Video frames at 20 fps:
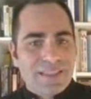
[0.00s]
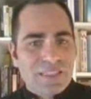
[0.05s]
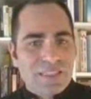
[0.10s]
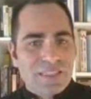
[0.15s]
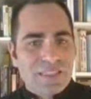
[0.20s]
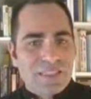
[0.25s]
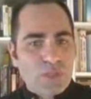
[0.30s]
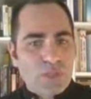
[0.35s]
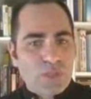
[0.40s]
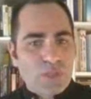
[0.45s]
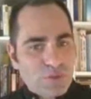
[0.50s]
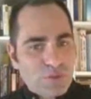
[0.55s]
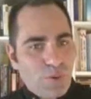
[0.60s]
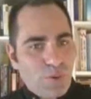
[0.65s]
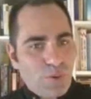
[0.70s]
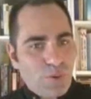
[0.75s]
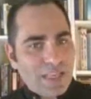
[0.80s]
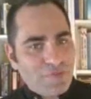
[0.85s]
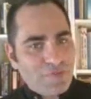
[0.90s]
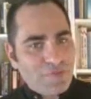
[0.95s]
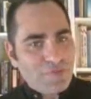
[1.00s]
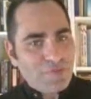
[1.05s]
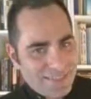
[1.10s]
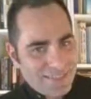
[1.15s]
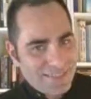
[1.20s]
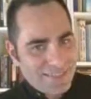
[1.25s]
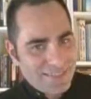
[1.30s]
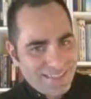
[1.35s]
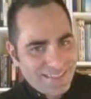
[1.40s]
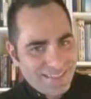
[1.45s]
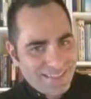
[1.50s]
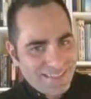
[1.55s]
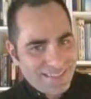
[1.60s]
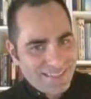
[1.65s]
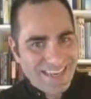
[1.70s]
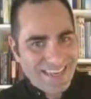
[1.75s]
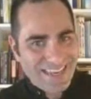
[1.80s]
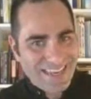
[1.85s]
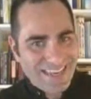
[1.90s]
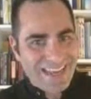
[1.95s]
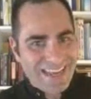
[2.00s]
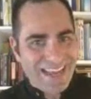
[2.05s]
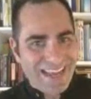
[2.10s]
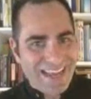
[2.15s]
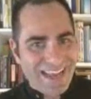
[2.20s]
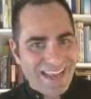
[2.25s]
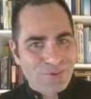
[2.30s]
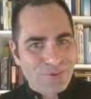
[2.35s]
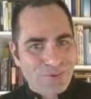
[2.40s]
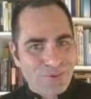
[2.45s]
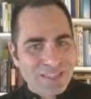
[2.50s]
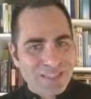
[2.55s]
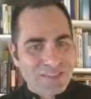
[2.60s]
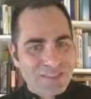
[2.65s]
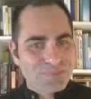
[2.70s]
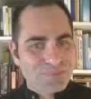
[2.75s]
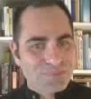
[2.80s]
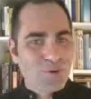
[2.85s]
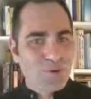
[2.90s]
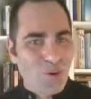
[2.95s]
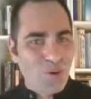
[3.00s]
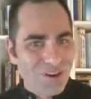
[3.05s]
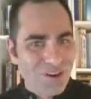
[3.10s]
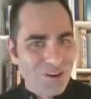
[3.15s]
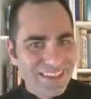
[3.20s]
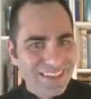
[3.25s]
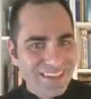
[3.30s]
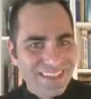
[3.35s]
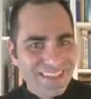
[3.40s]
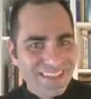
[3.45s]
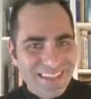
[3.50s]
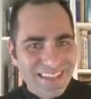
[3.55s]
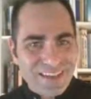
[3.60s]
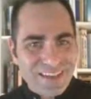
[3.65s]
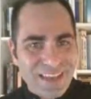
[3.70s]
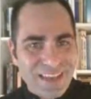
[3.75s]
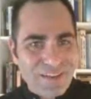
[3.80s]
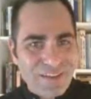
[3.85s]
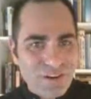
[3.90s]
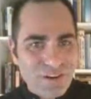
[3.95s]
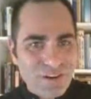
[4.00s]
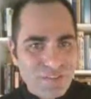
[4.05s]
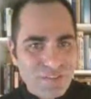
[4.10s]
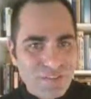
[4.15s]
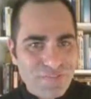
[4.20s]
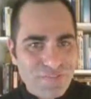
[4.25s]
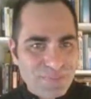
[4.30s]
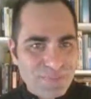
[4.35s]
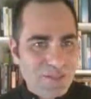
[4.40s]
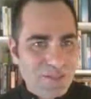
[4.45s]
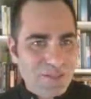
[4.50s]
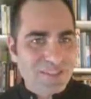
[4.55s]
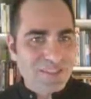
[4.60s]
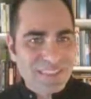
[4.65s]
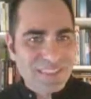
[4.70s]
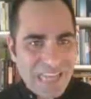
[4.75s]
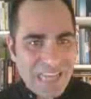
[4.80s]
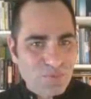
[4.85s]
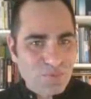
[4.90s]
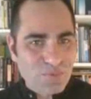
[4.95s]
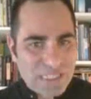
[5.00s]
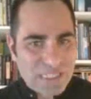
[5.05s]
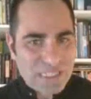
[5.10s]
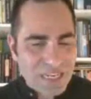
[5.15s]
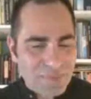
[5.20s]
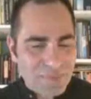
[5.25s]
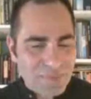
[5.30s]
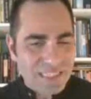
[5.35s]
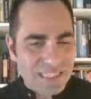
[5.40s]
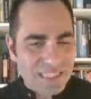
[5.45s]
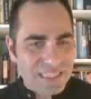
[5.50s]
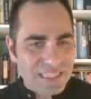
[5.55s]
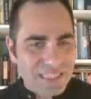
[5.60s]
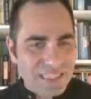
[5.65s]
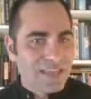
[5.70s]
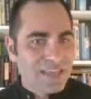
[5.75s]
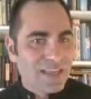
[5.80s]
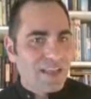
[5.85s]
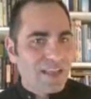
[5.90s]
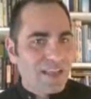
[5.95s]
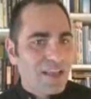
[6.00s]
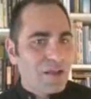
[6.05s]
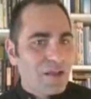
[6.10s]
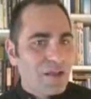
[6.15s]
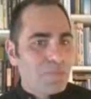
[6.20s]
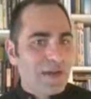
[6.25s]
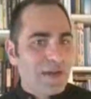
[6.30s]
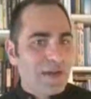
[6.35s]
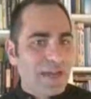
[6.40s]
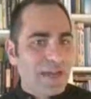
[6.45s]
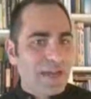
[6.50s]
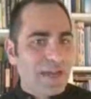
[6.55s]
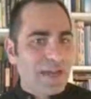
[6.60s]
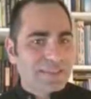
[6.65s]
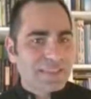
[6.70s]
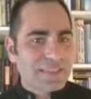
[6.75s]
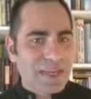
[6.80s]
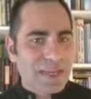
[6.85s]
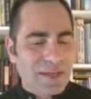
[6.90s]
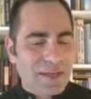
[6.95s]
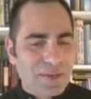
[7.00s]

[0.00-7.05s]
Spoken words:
so it was quite fast. I went through all very fast because time was limited, but